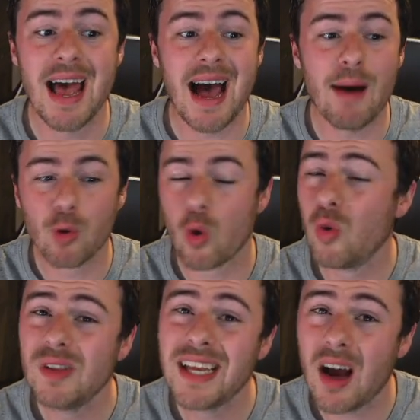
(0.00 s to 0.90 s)
and we're
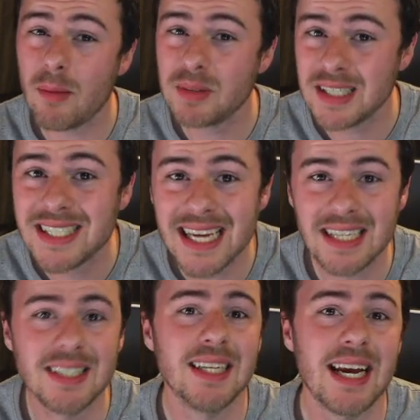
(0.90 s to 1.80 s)
only up to
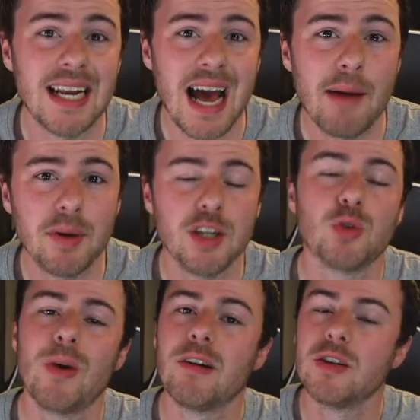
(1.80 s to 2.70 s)
69
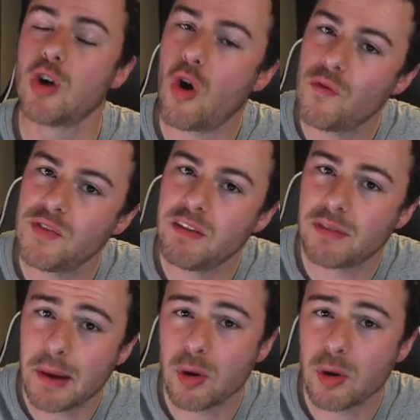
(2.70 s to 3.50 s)
happiness, whereas on the flower